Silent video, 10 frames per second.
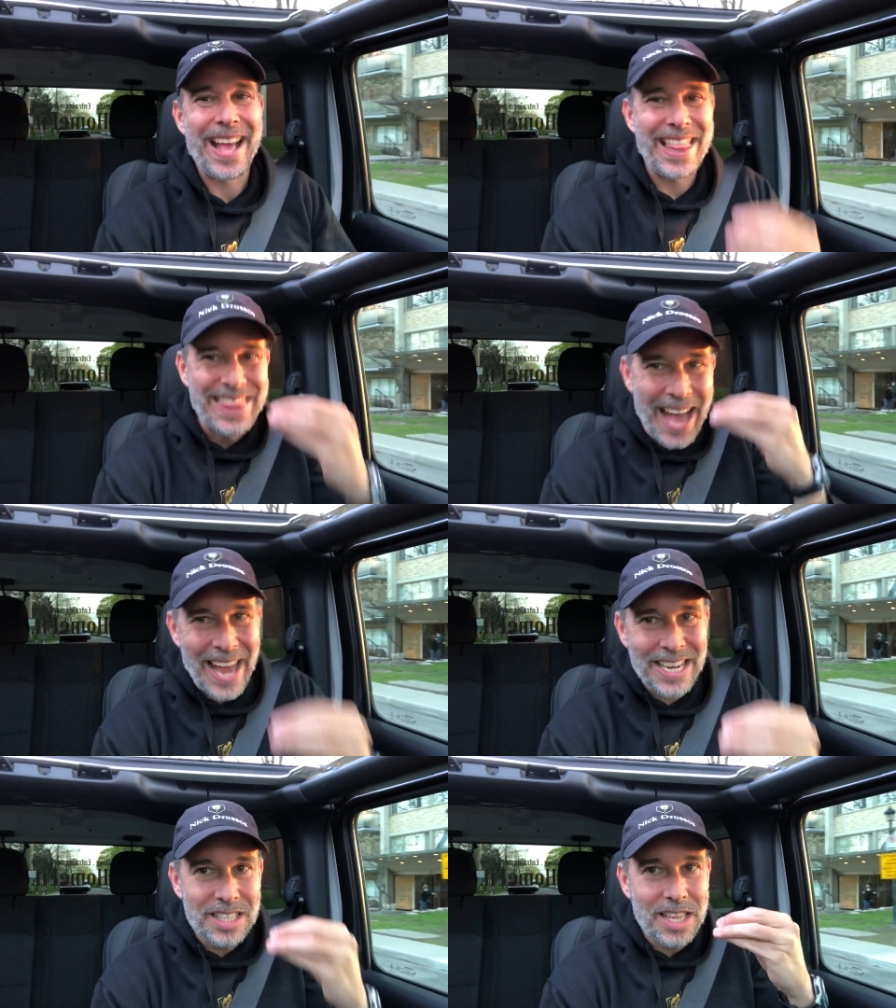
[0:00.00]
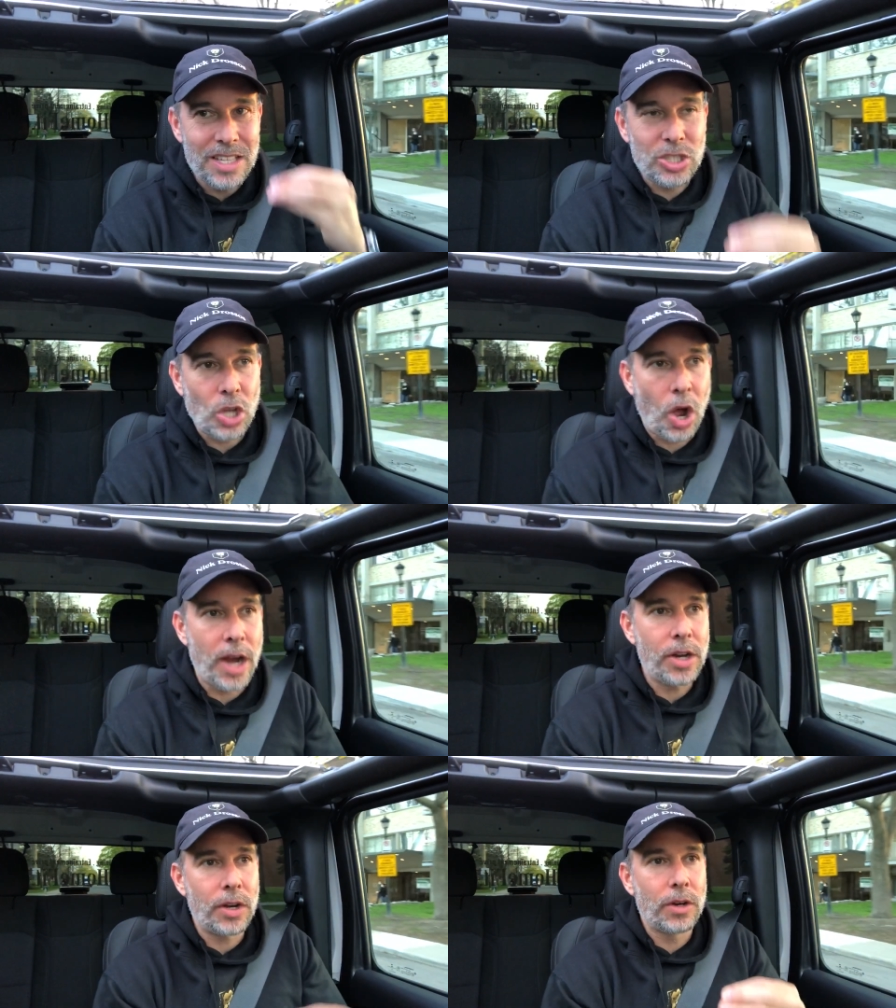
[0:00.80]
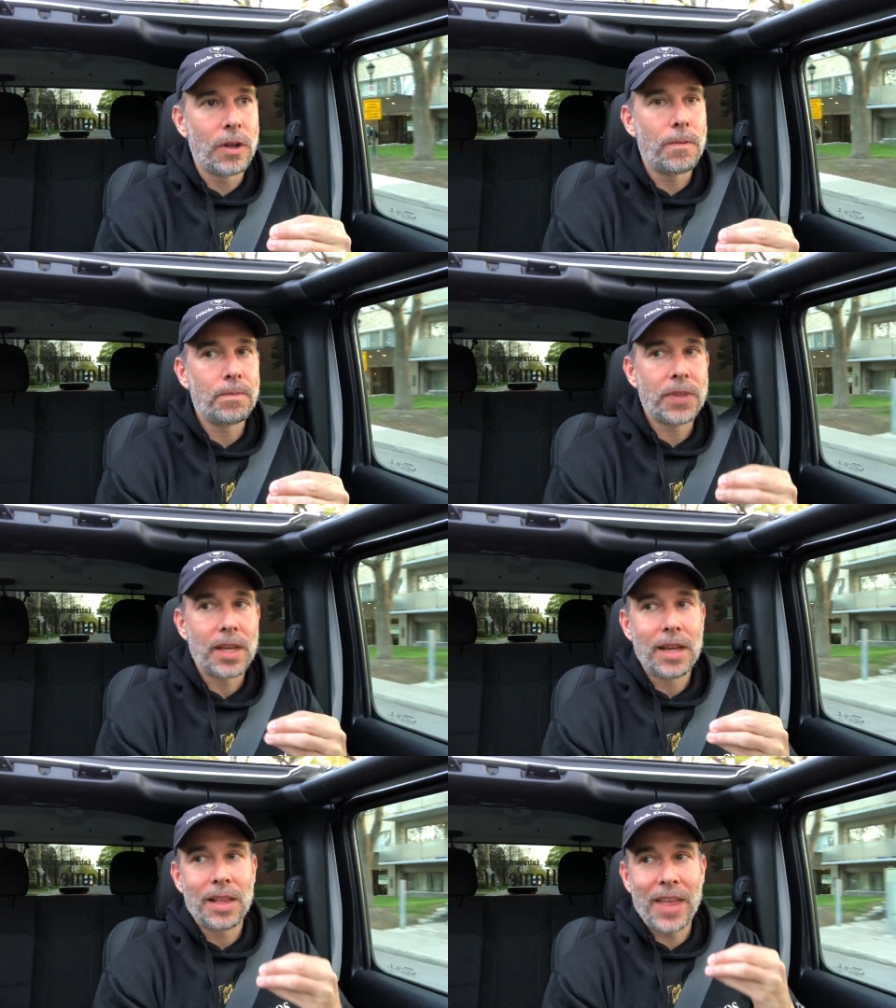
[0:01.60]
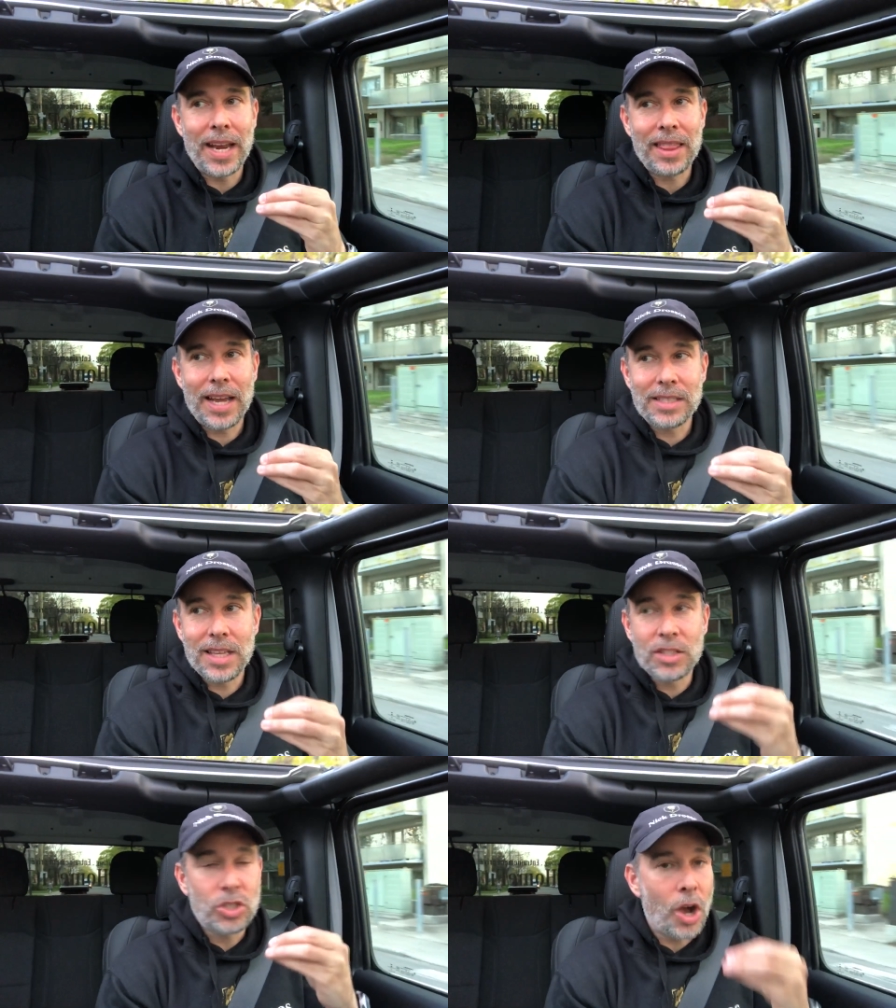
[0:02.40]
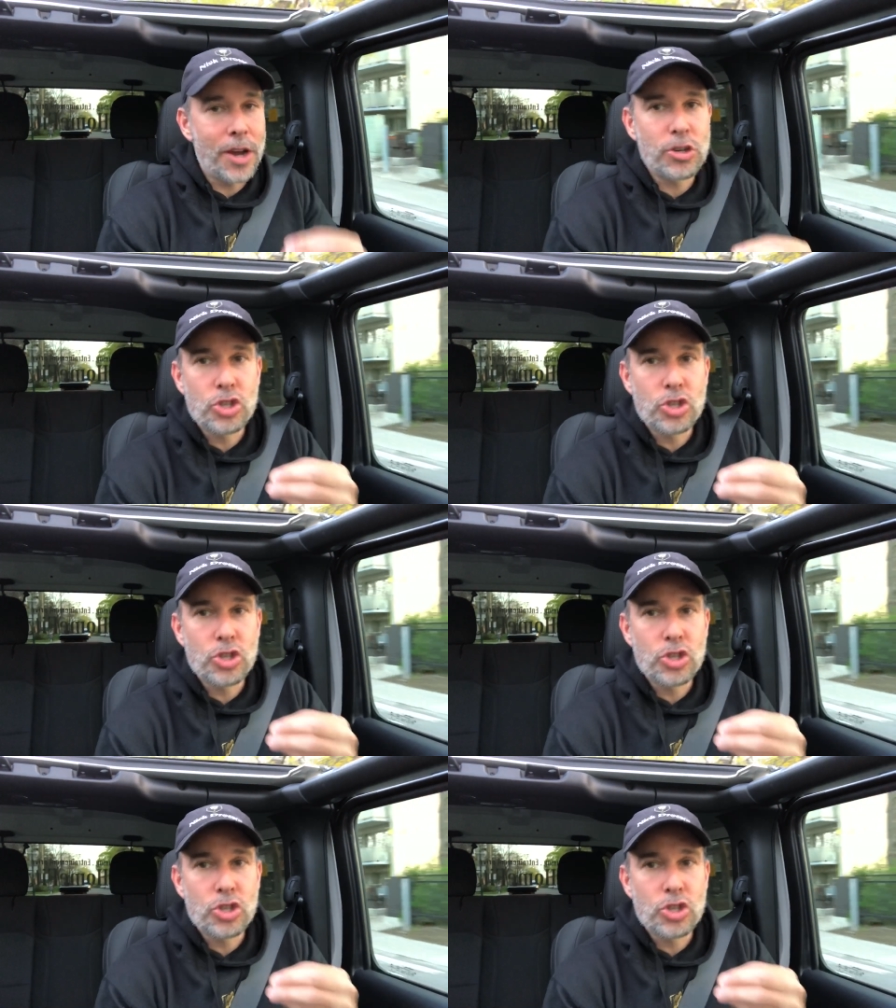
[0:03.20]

That is the entire that that is the entire